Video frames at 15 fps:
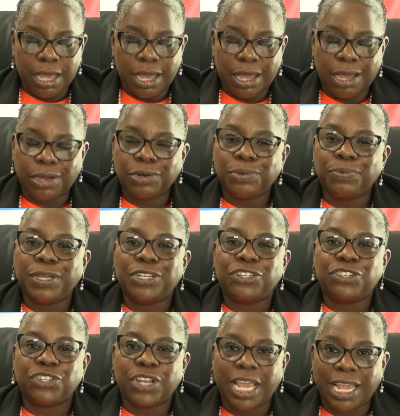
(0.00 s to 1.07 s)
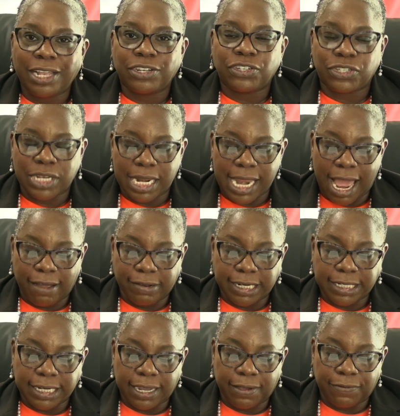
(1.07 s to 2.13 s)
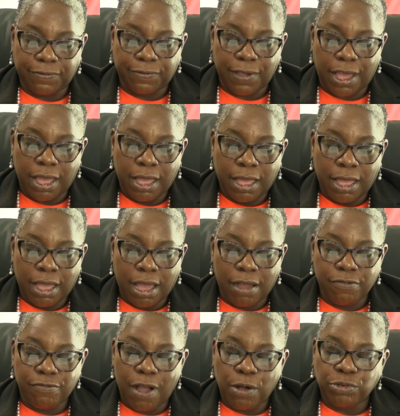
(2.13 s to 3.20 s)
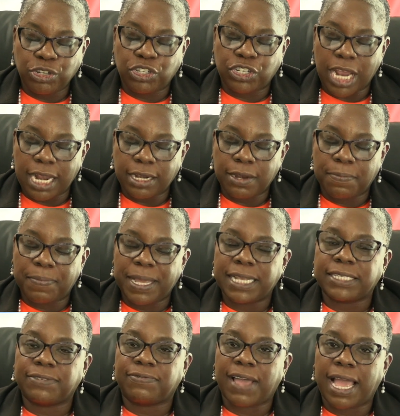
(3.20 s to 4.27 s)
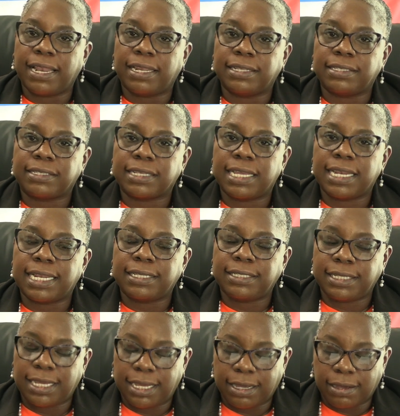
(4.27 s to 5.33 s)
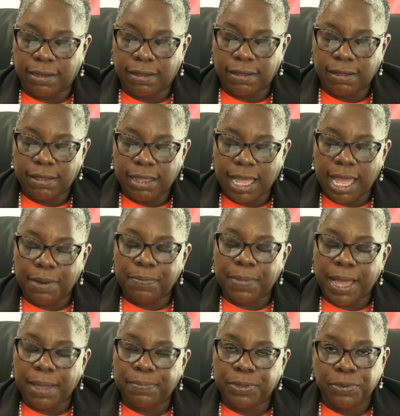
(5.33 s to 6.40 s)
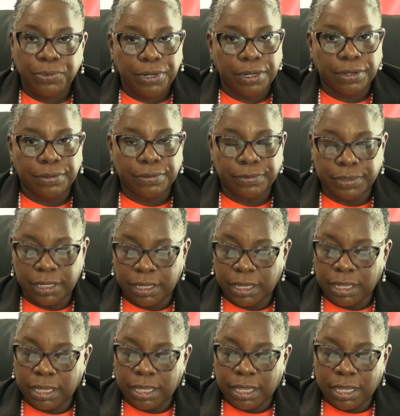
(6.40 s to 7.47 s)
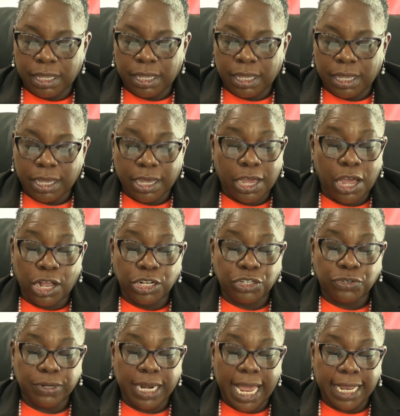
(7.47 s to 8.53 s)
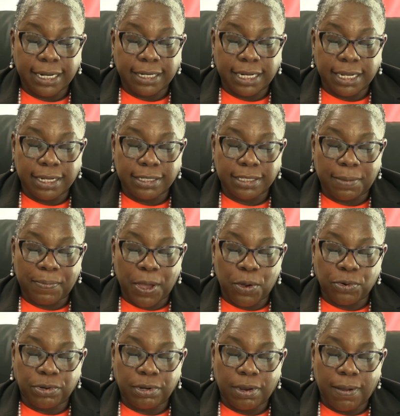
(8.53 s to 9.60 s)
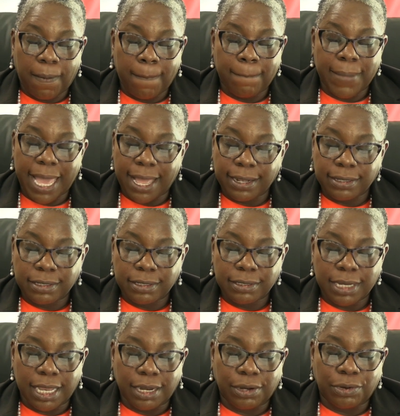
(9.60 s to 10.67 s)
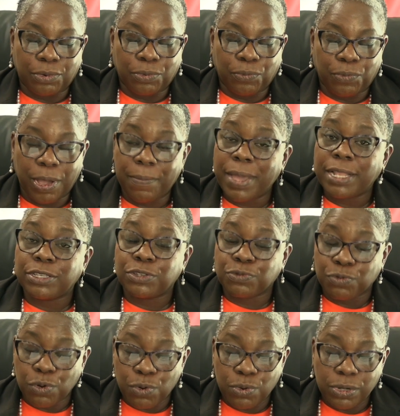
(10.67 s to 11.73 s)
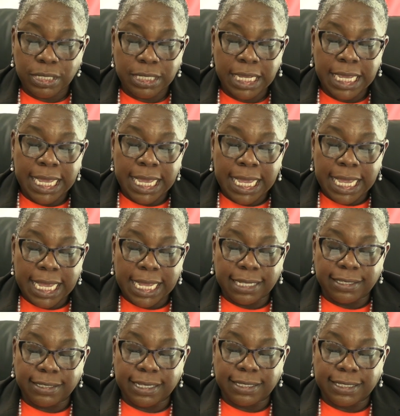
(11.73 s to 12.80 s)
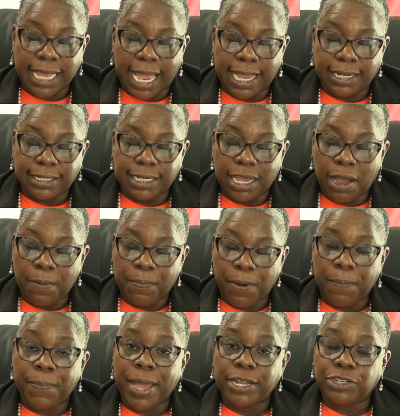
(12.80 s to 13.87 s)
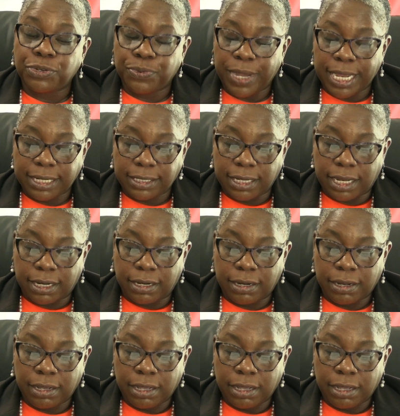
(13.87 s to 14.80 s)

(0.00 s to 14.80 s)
How do we change the narrative around gender-based violence in Antigua and Barbuda? Cultural ideas about men and women's role in society are perpetuated